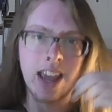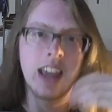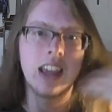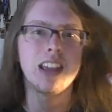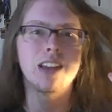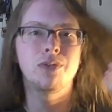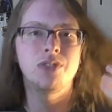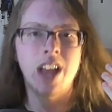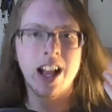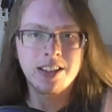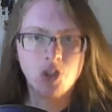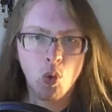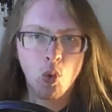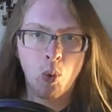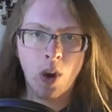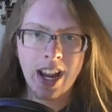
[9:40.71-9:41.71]
if that's
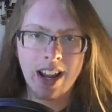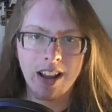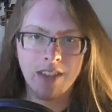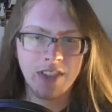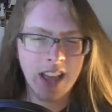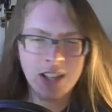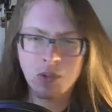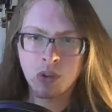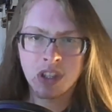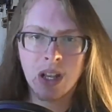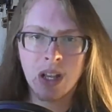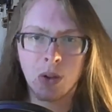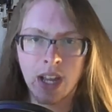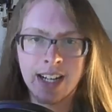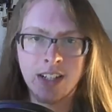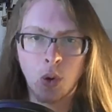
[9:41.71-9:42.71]
what they
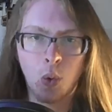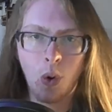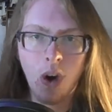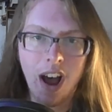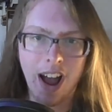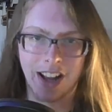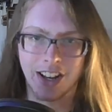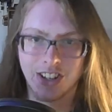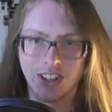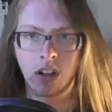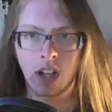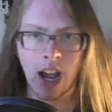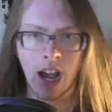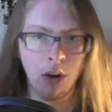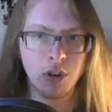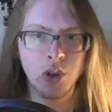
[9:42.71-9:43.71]
like to watch.
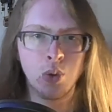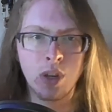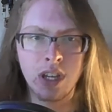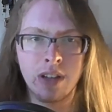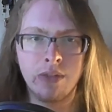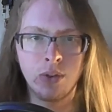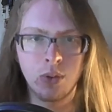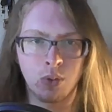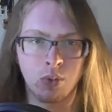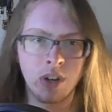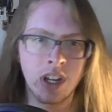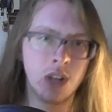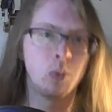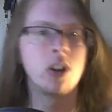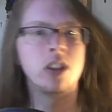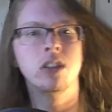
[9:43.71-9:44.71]
How do you even
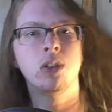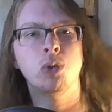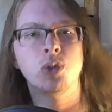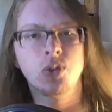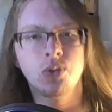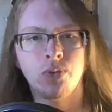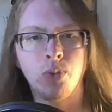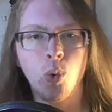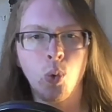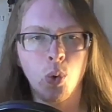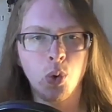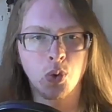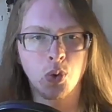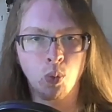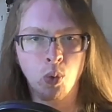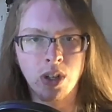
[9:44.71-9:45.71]
read what those
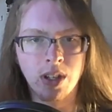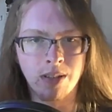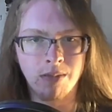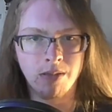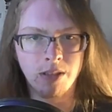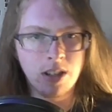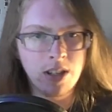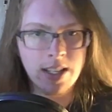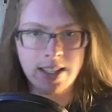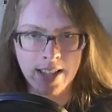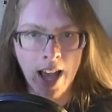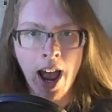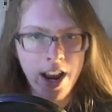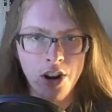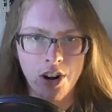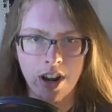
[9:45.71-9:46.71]
fools would
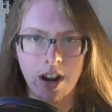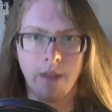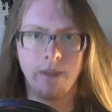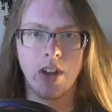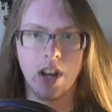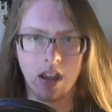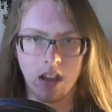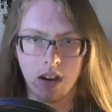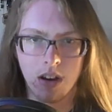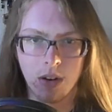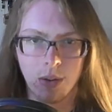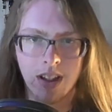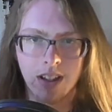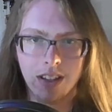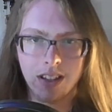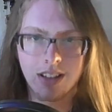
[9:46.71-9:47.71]
desire in a video?
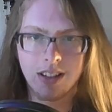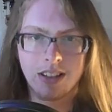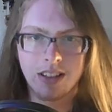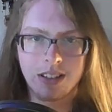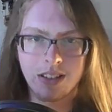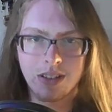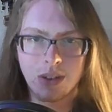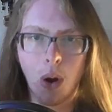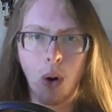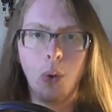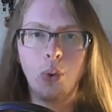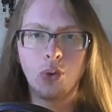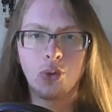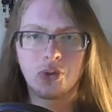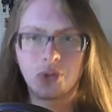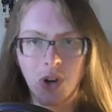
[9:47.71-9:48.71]
It's so
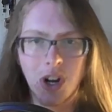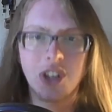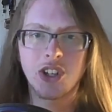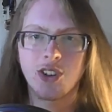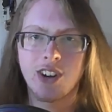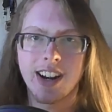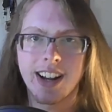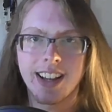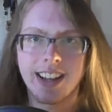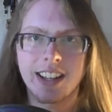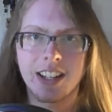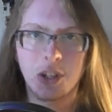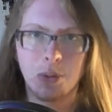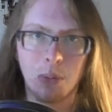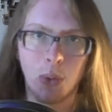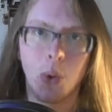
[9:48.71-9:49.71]
frustrating and
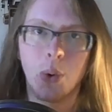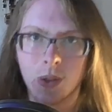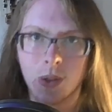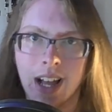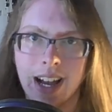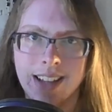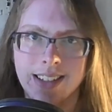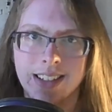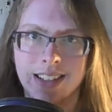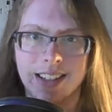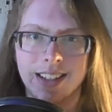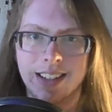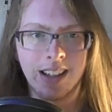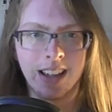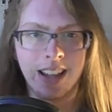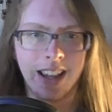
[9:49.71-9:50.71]
demoralizing.
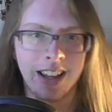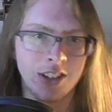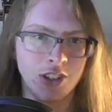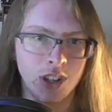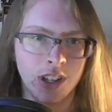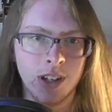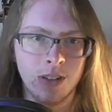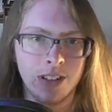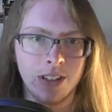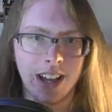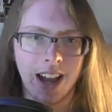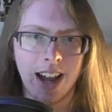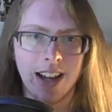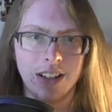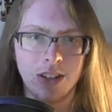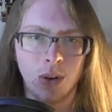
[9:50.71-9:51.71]
And generally,
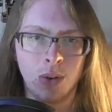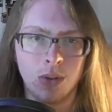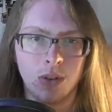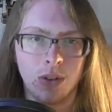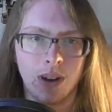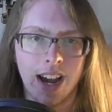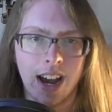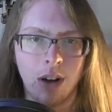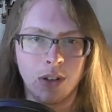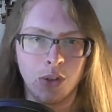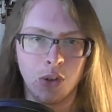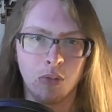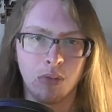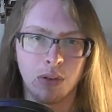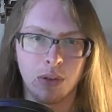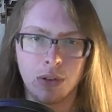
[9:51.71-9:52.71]
I don't know how to
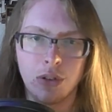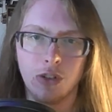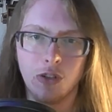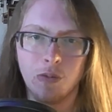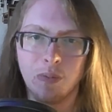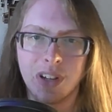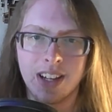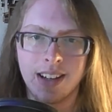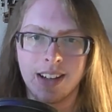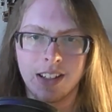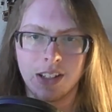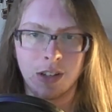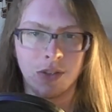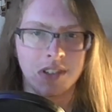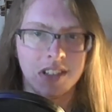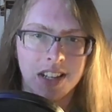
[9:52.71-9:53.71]
improve because
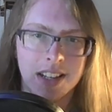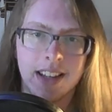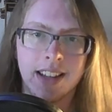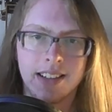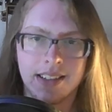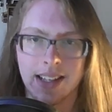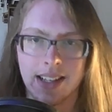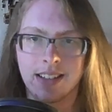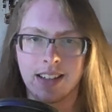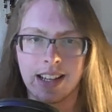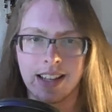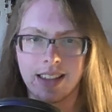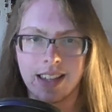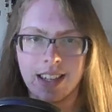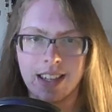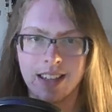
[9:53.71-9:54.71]
of statistics like
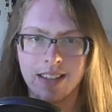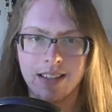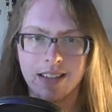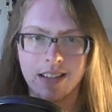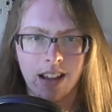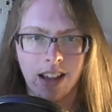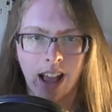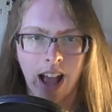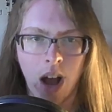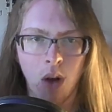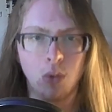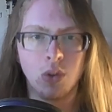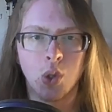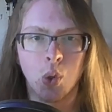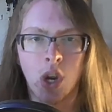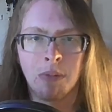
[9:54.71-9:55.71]
these. How
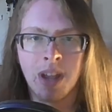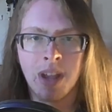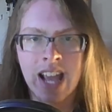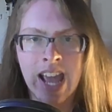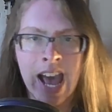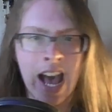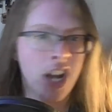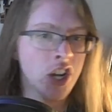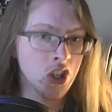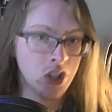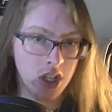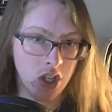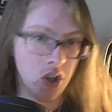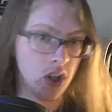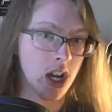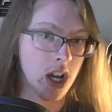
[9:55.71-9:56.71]
do I make actually
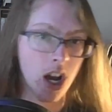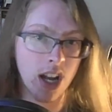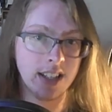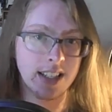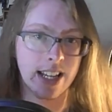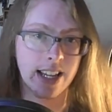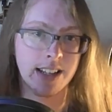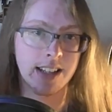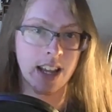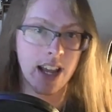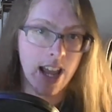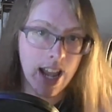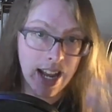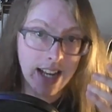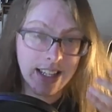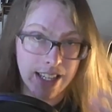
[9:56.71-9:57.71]
good content
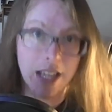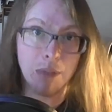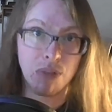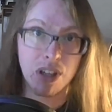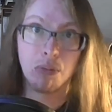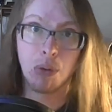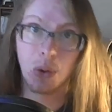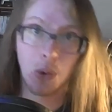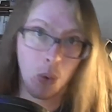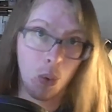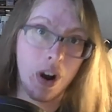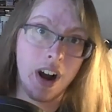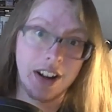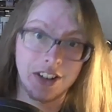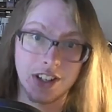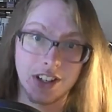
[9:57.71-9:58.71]
and get people to
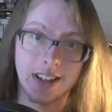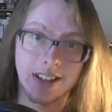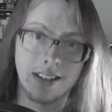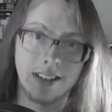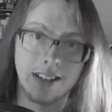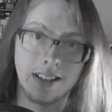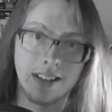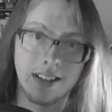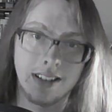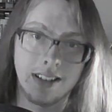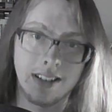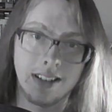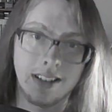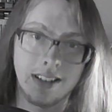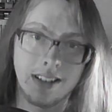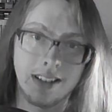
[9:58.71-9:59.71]
watch it? I also
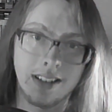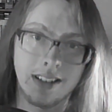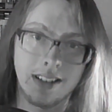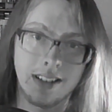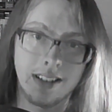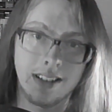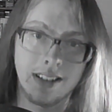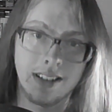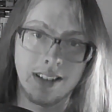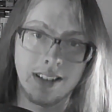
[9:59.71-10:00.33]
want to add here that I